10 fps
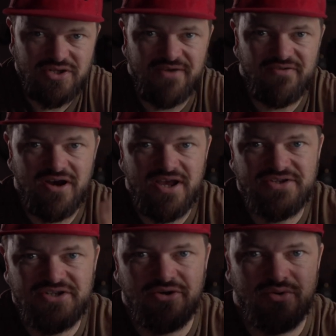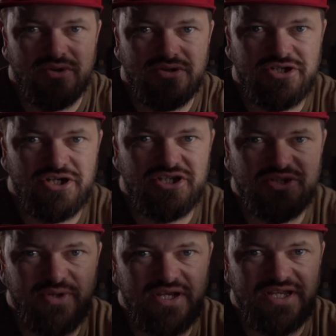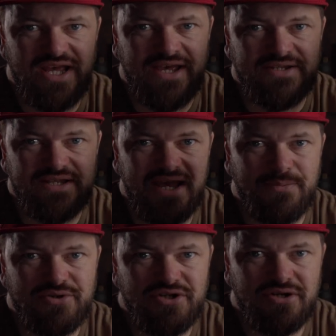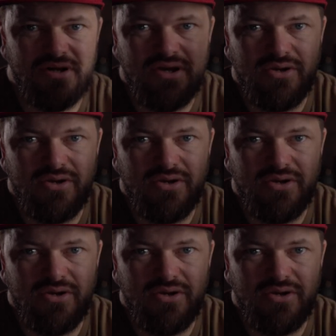So you have ISO, shutter speed and aperture.